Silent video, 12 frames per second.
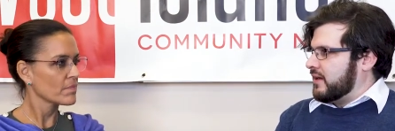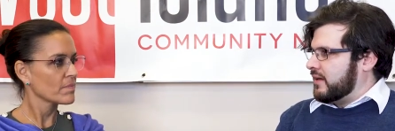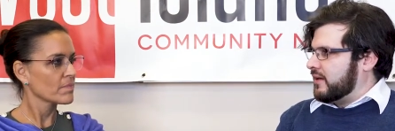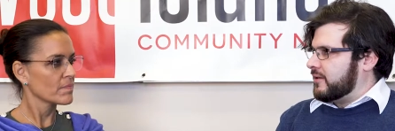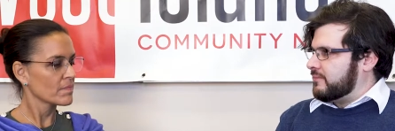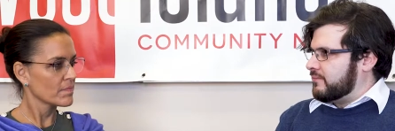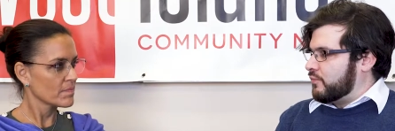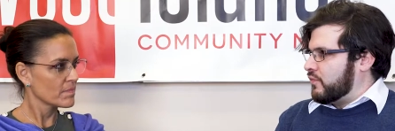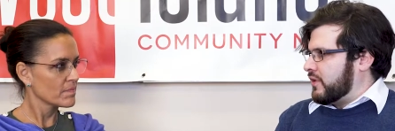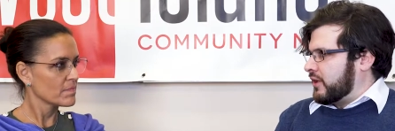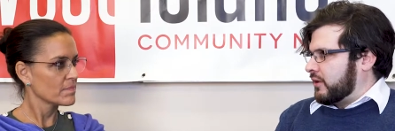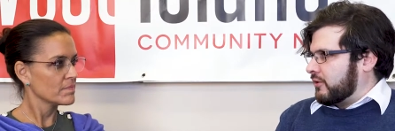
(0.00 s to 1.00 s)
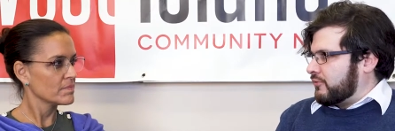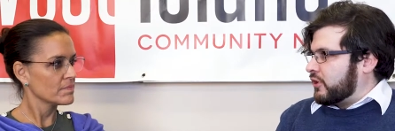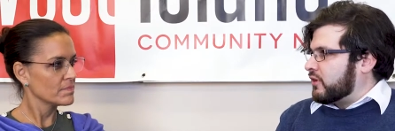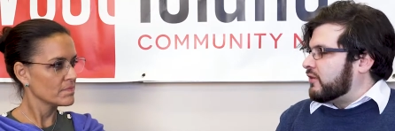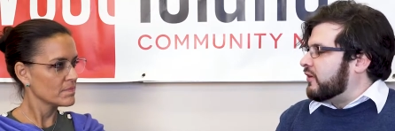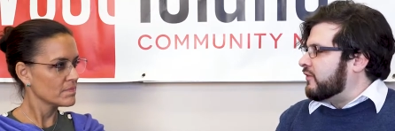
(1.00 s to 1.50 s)
Speaker 1: um, they're they're
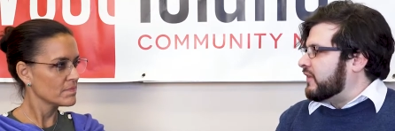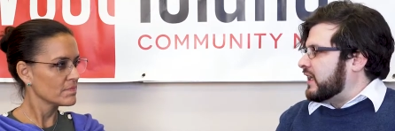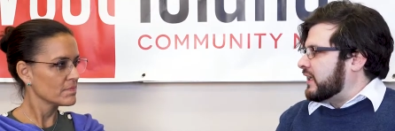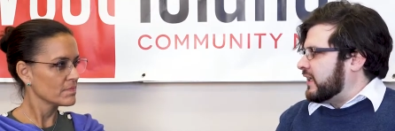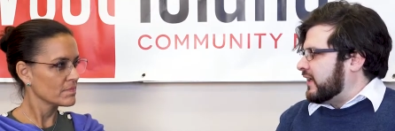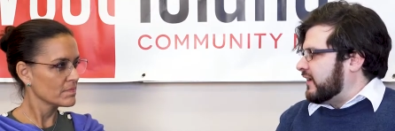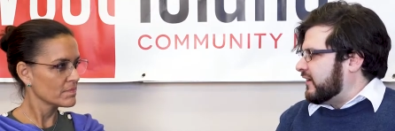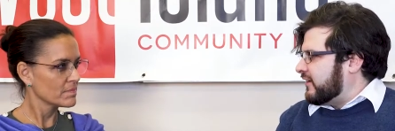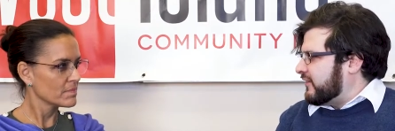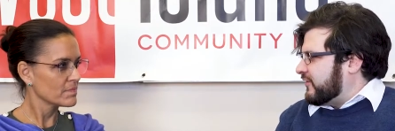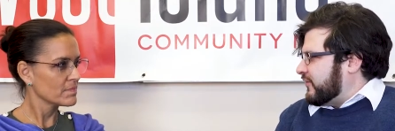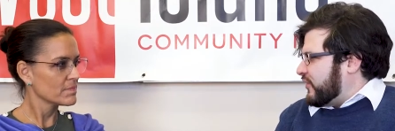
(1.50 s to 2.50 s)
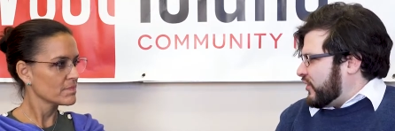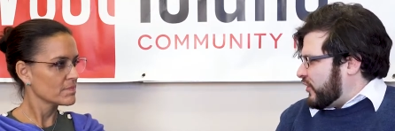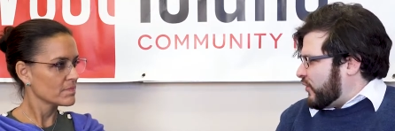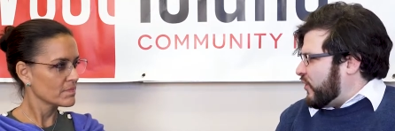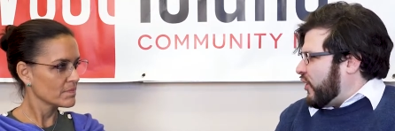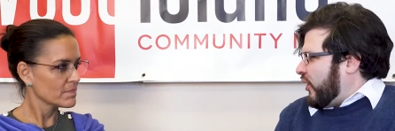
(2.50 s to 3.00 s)
evading, you
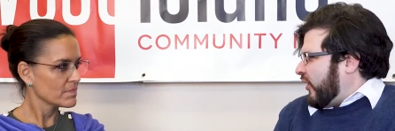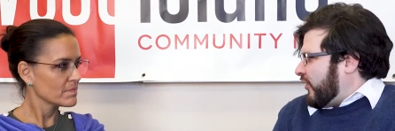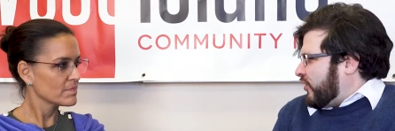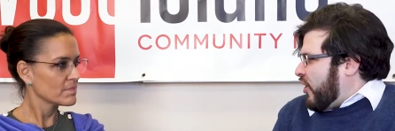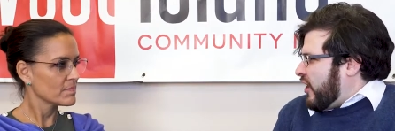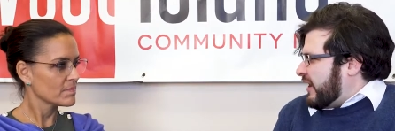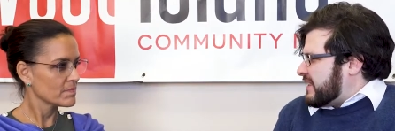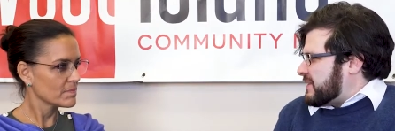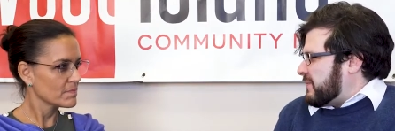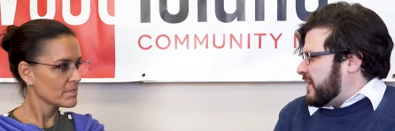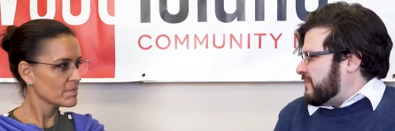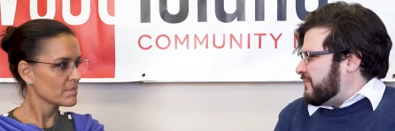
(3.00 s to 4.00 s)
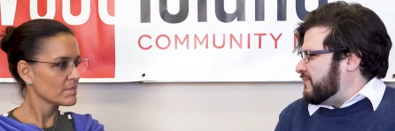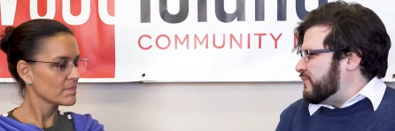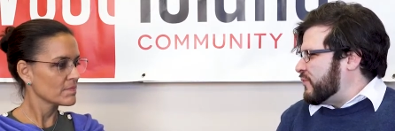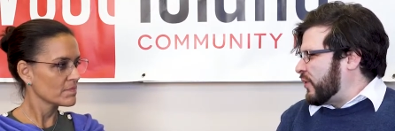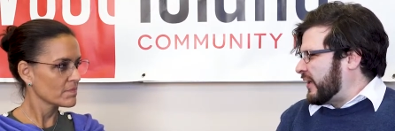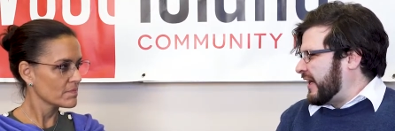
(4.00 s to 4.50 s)
know, our laws by
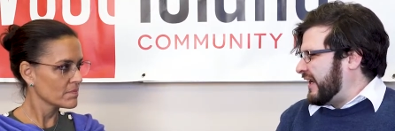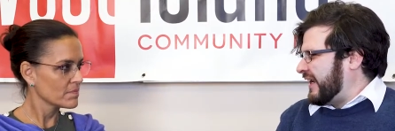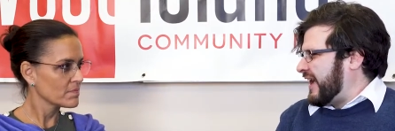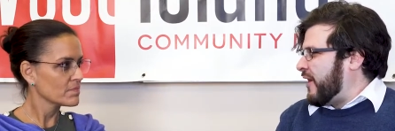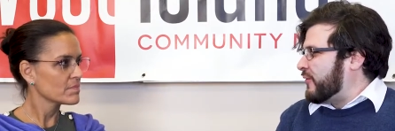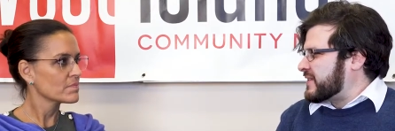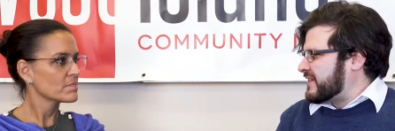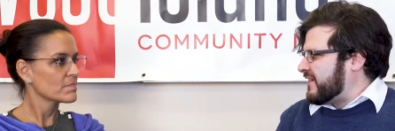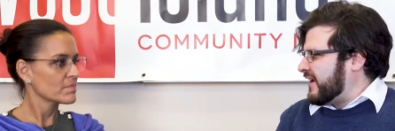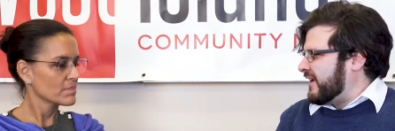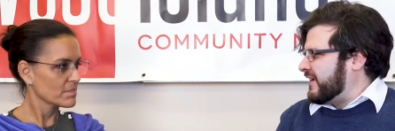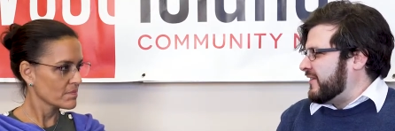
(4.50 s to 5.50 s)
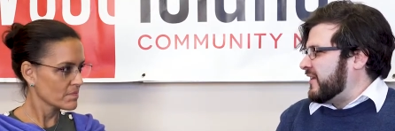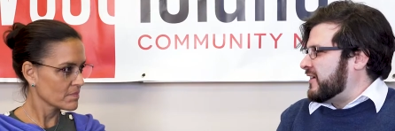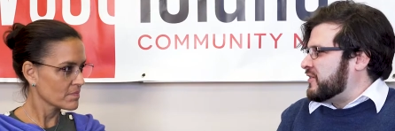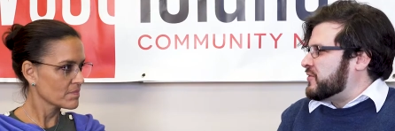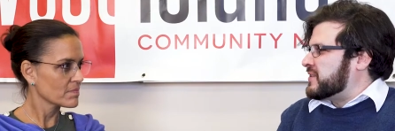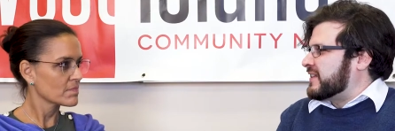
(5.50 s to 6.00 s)
working outside and then
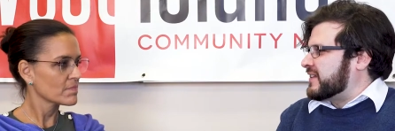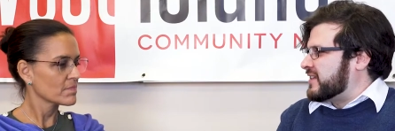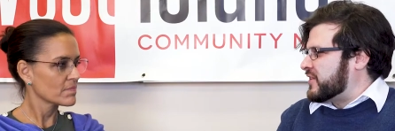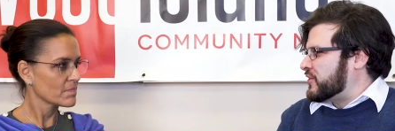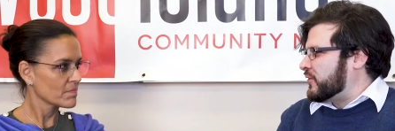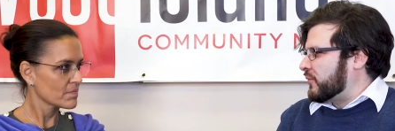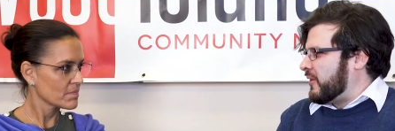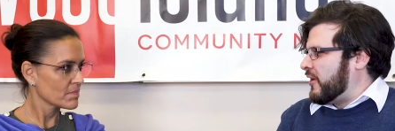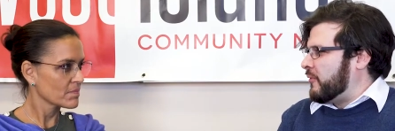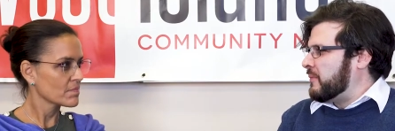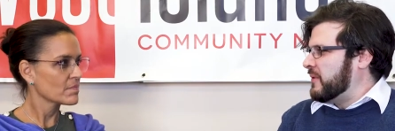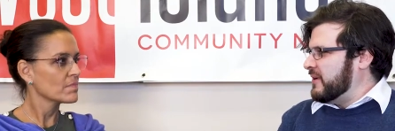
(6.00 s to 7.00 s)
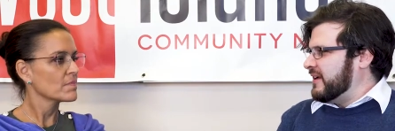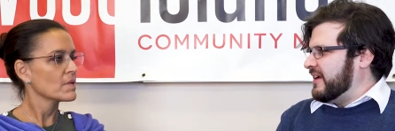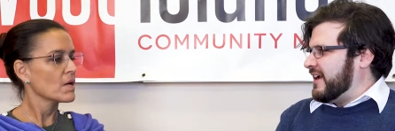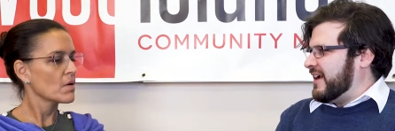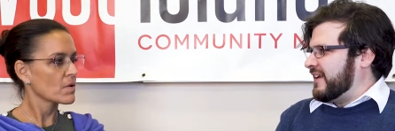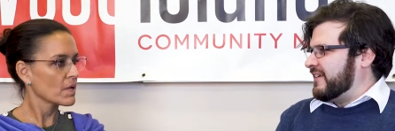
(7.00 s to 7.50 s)
using the digital realm.
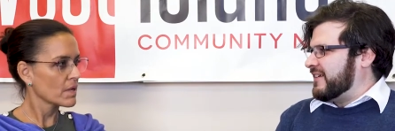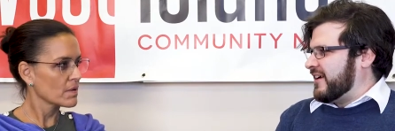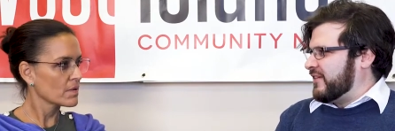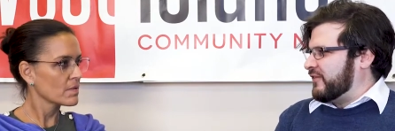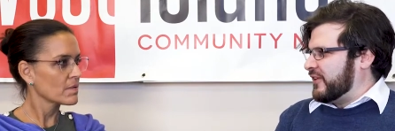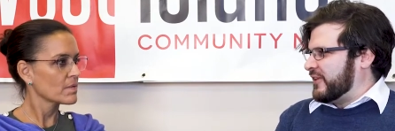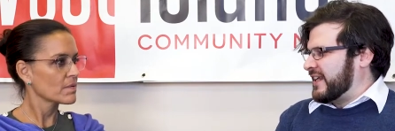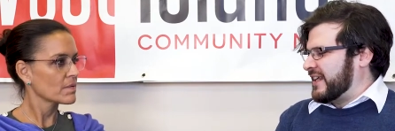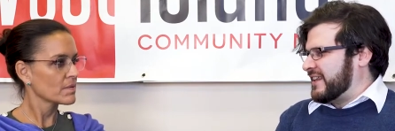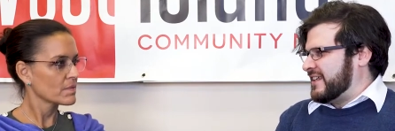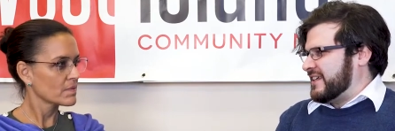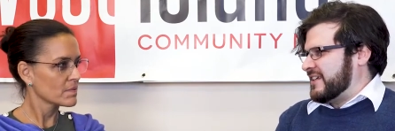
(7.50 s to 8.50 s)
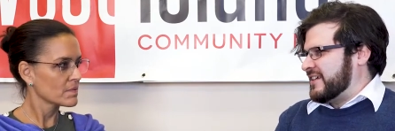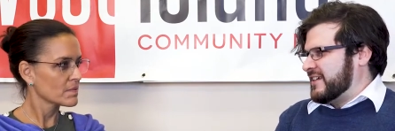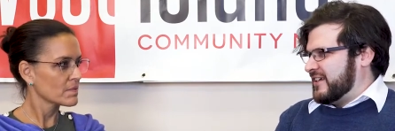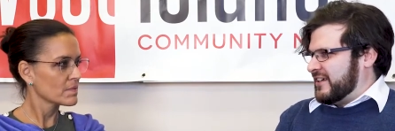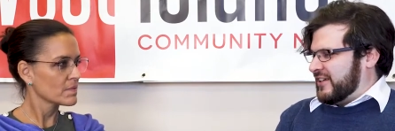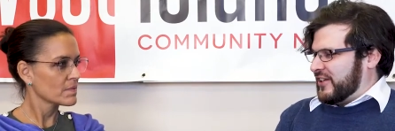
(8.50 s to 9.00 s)
Okay. And I feel like the
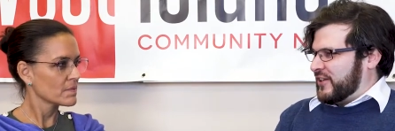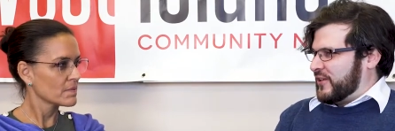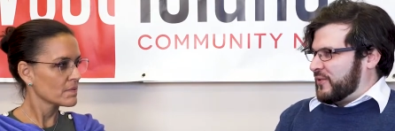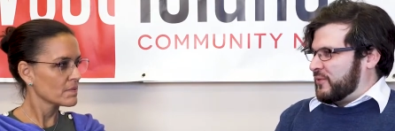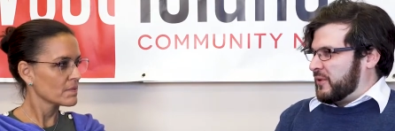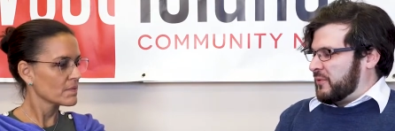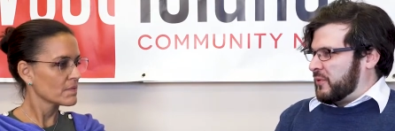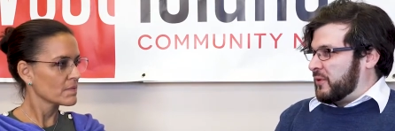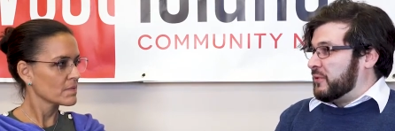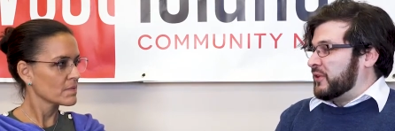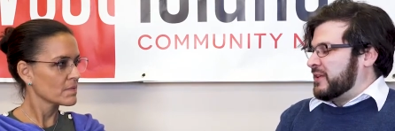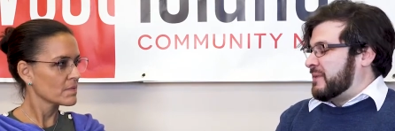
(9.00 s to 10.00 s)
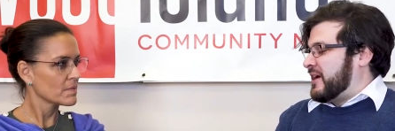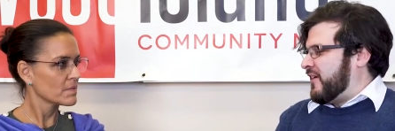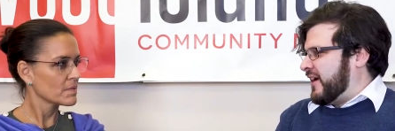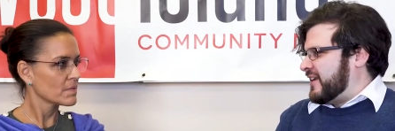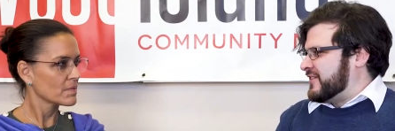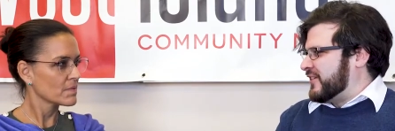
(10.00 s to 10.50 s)
you know we're, we're really
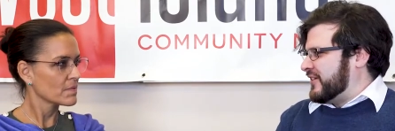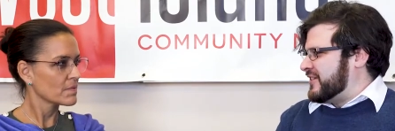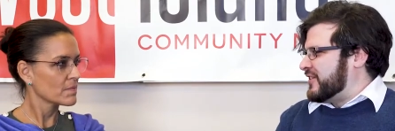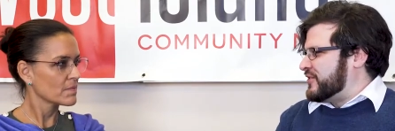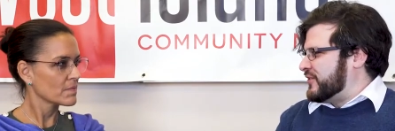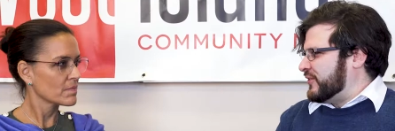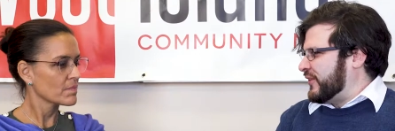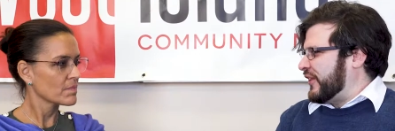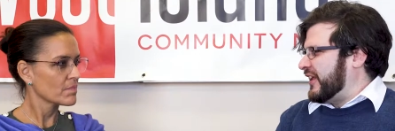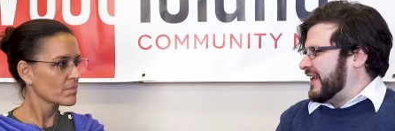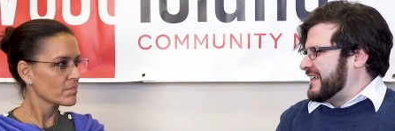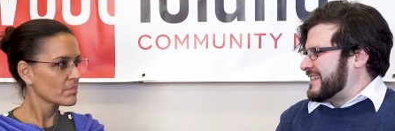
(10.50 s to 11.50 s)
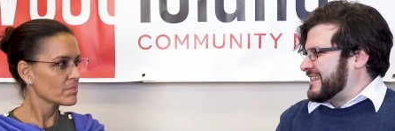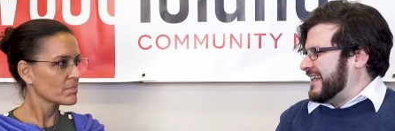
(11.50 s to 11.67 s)
behind on digital things